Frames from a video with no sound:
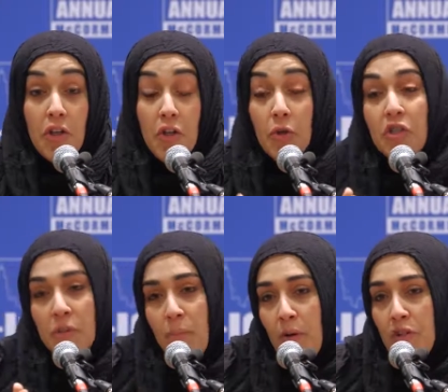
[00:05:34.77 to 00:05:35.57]
you
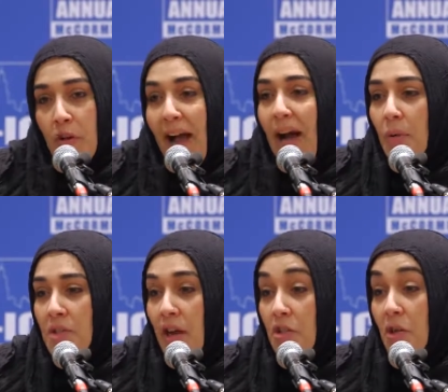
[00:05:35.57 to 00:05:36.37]
just burnt your
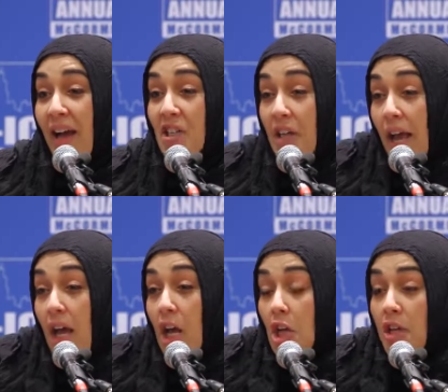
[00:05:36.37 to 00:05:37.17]
house down. So you actually,
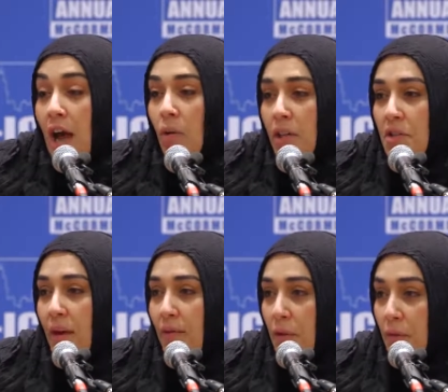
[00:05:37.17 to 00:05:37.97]
not only do you
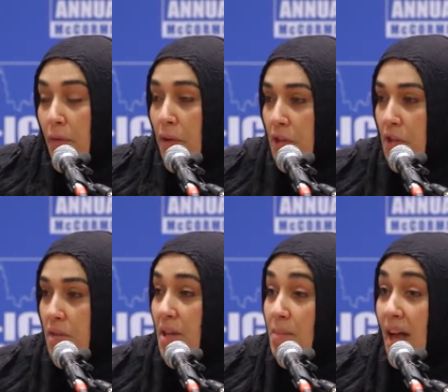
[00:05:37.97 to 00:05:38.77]
have no furniture,
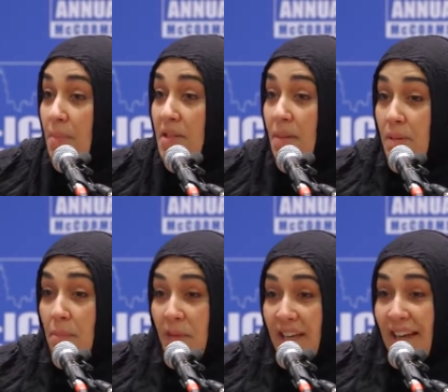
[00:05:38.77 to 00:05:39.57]
sometimes some
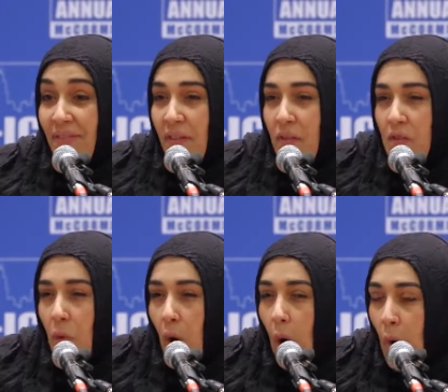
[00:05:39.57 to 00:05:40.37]
people are going to get there and there's
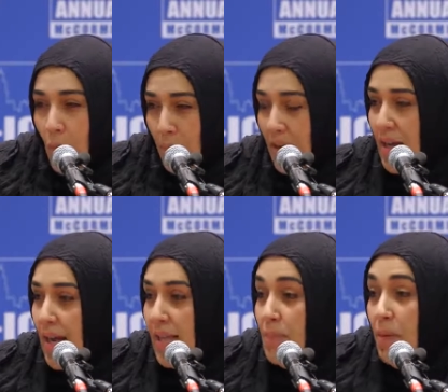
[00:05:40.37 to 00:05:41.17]
no home.
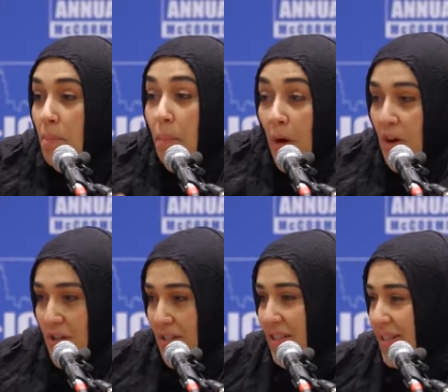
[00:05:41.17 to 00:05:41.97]
It's been
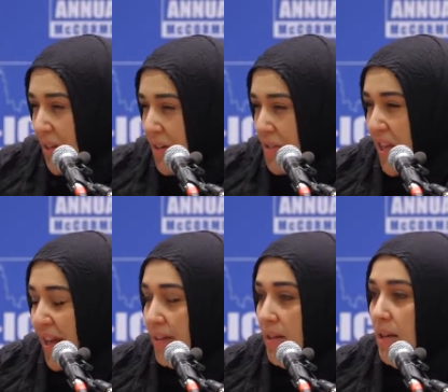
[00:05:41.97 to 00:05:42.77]
burnt. You
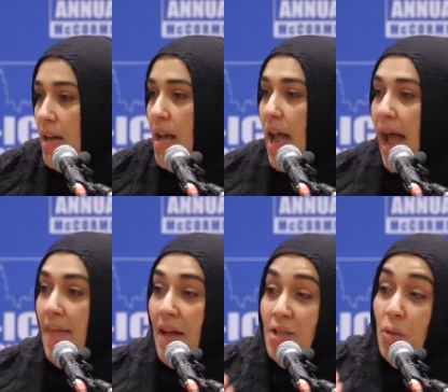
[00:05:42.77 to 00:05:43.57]
understand?
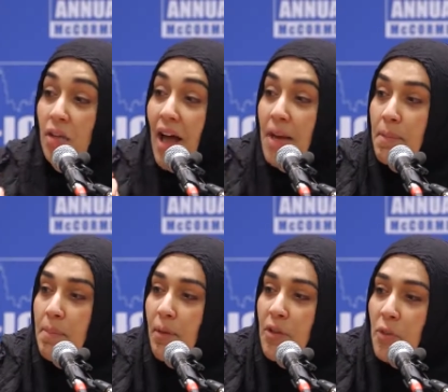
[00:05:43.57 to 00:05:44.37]
And that's what a lot of
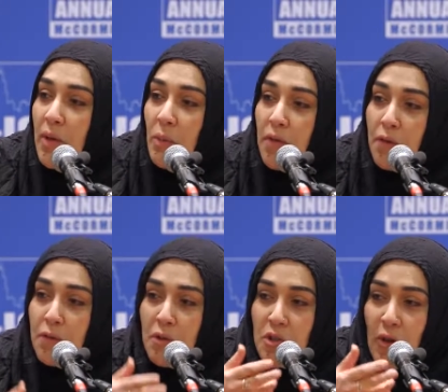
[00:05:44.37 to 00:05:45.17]
people are doing with their
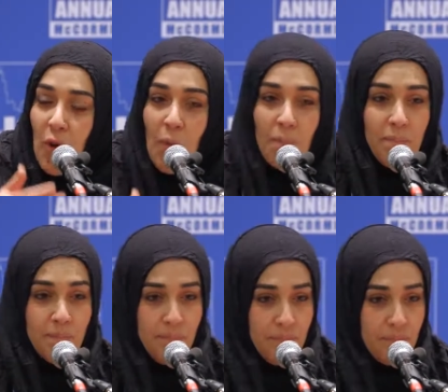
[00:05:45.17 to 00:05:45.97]
future home.